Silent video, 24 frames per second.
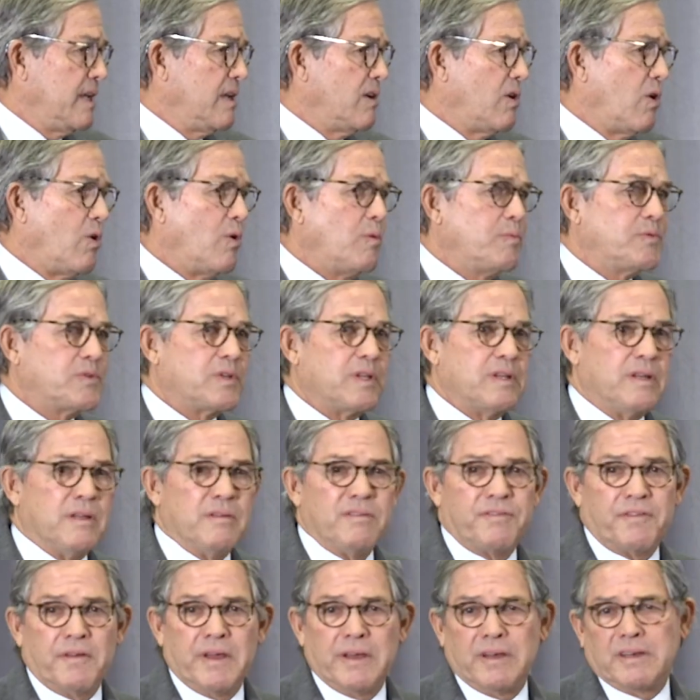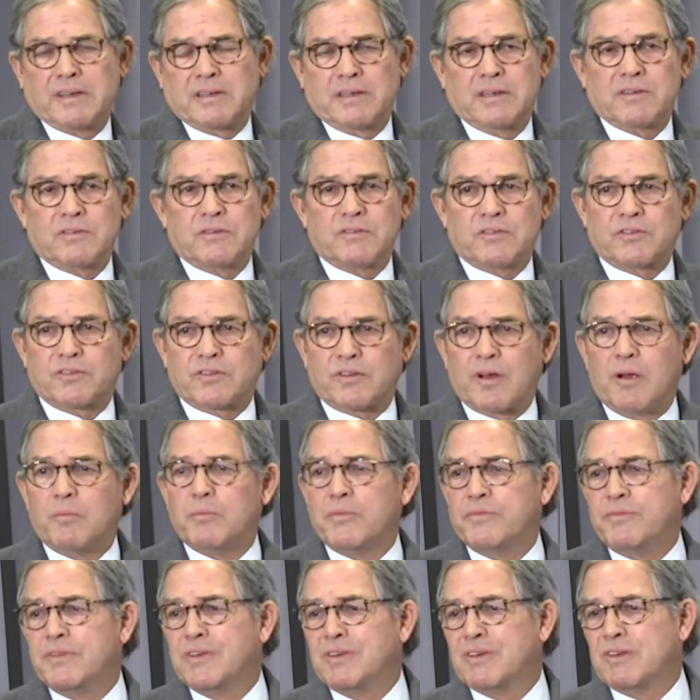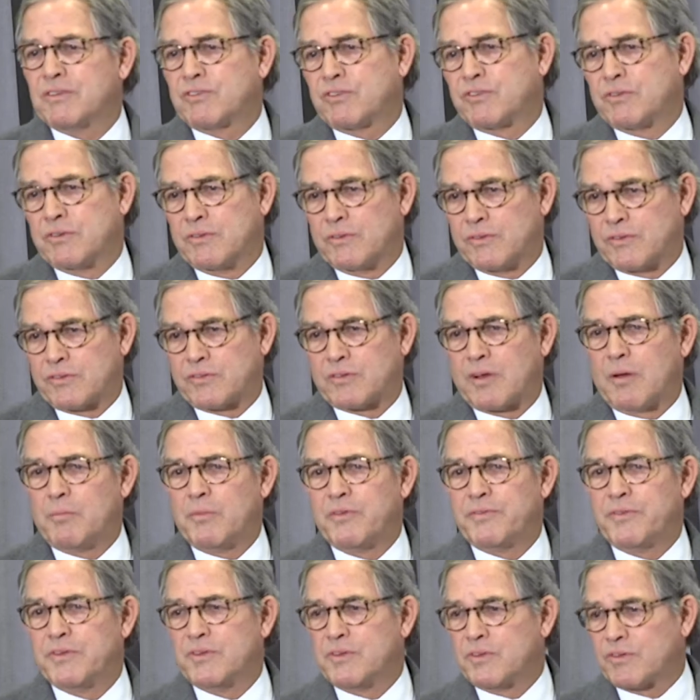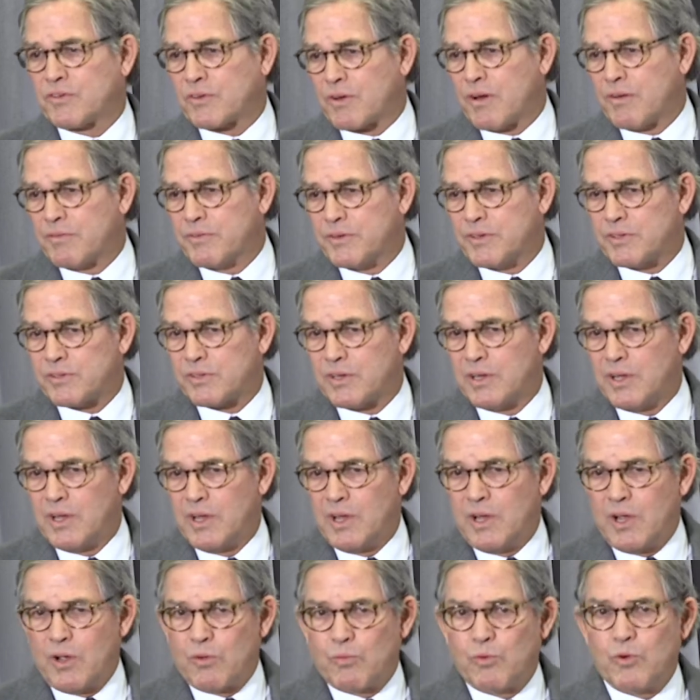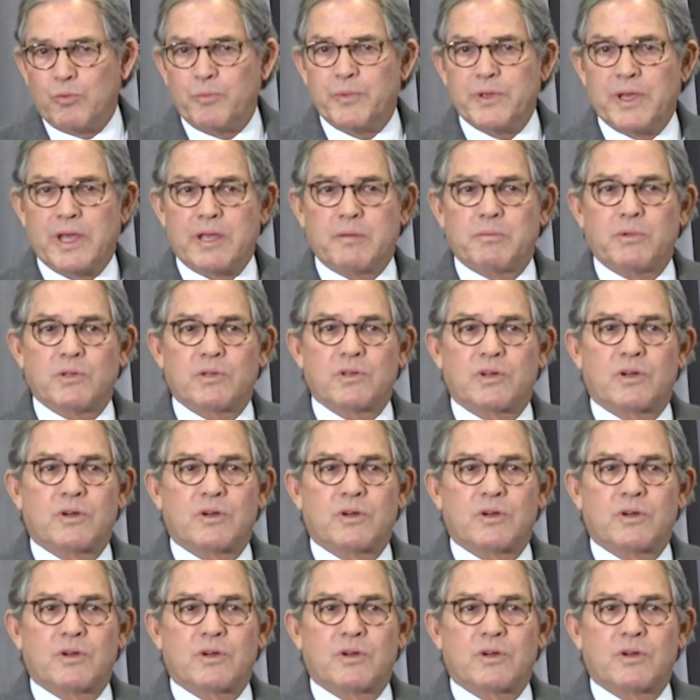in hopes that, in fact, some of the issues, some of the discoveries, will be able to